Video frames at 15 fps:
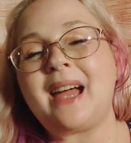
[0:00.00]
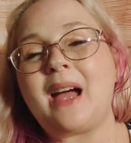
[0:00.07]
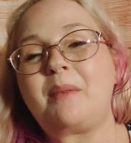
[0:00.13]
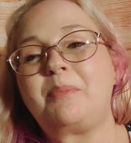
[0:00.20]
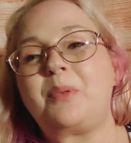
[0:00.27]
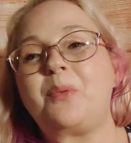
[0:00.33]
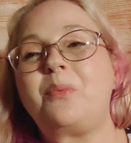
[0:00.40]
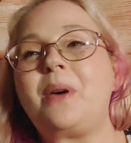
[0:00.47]
an
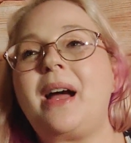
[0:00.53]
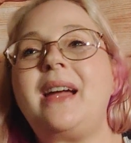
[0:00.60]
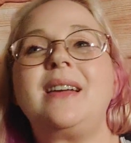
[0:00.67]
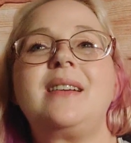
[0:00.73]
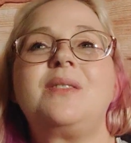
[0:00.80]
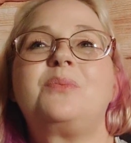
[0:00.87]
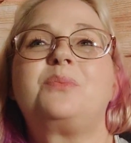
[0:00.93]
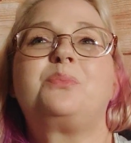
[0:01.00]
apple.
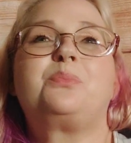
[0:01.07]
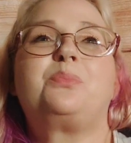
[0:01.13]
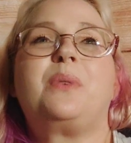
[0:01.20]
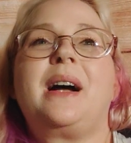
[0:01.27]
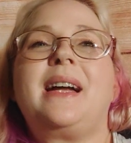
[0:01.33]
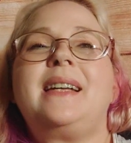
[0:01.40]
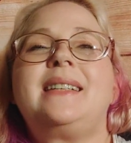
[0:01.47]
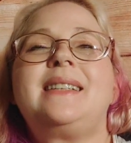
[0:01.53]
Why
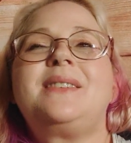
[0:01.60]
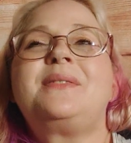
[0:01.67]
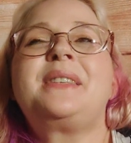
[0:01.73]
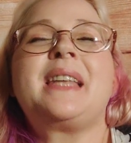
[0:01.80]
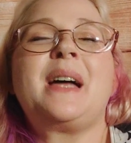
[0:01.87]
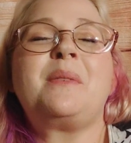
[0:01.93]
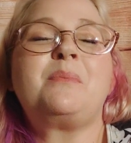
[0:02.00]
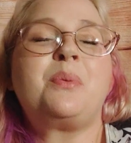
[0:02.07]
is
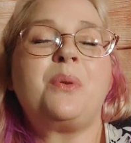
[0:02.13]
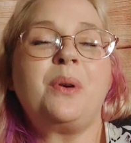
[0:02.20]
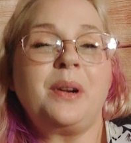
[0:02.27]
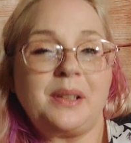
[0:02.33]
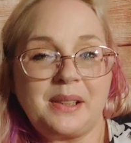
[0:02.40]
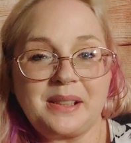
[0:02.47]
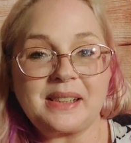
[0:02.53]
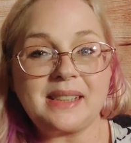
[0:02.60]
even that
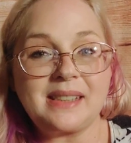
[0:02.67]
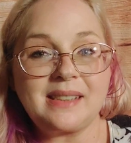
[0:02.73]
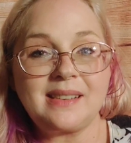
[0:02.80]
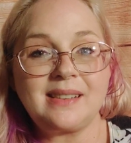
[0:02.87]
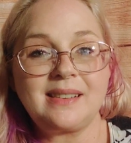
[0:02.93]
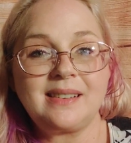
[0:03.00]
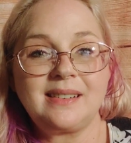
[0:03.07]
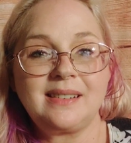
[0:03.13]
important?
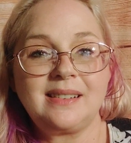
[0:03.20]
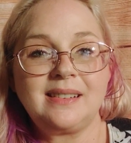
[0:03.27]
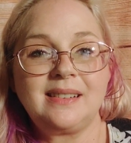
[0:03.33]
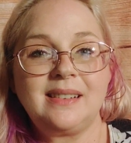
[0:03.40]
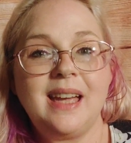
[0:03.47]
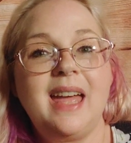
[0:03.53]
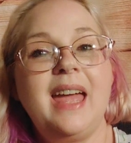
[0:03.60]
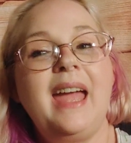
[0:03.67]

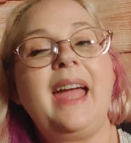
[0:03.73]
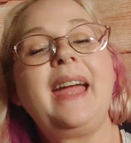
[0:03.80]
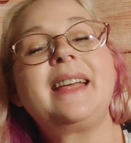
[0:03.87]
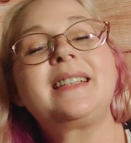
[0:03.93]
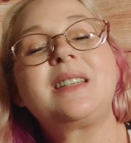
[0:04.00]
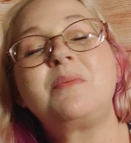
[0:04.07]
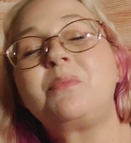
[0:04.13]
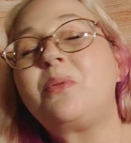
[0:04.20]

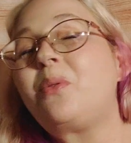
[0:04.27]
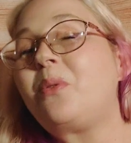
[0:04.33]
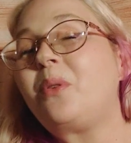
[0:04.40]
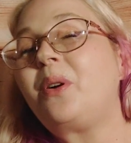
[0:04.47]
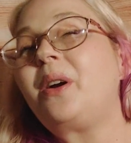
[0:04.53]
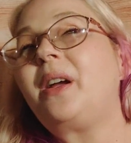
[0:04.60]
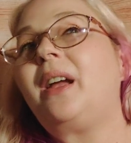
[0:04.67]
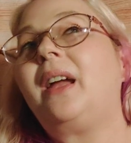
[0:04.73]
It's
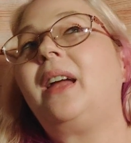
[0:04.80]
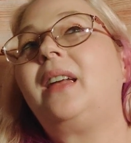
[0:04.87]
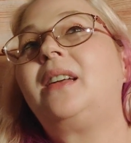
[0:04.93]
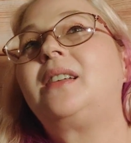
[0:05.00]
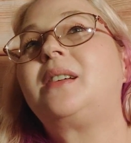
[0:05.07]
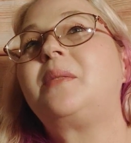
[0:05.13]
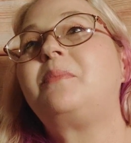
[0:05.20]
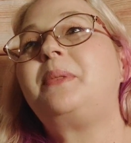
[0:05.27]

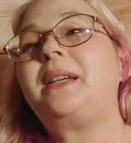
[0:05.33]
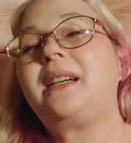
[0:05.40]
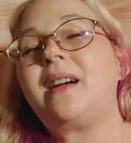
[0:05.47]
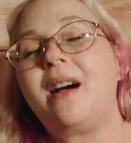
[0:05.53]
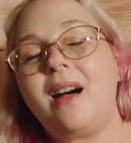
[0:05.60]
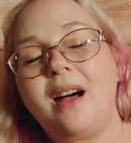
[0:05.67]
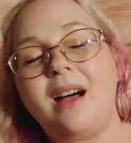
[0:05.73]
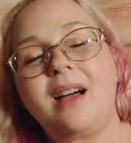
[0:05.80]
important
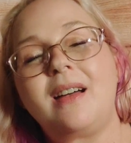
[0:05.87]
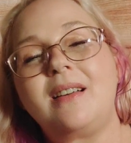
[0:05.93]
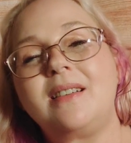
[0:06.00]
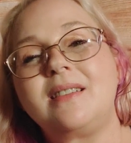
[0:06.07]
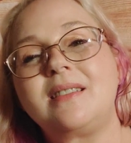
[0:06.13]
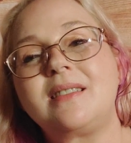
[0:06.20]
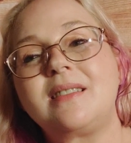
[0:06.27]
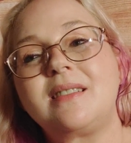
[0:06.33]

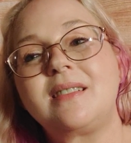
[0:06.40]
because